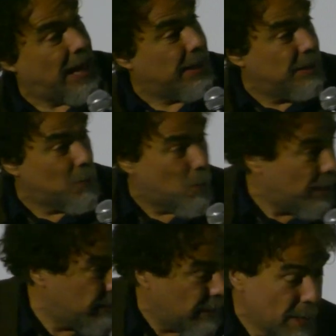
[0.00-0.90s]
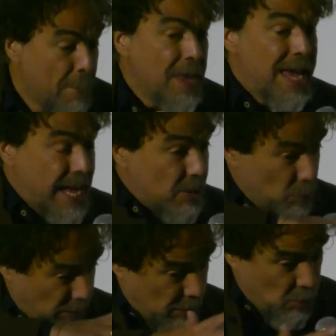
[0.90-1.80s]
I mean, I didn't want that.
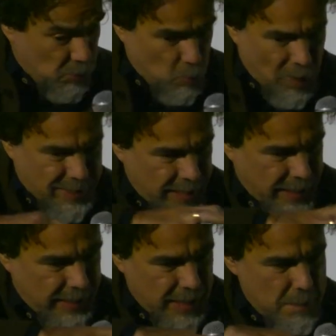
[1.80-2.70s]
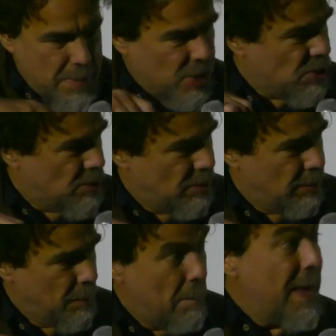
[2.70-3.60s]
So it just was like an enmeshed
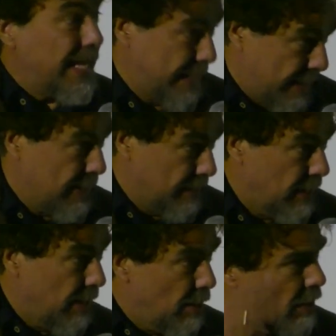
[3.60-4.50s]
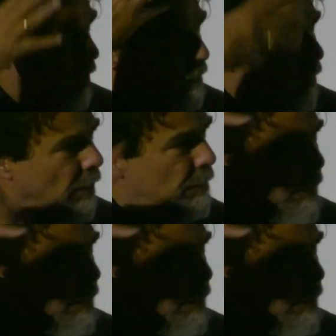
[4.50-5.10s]
mess of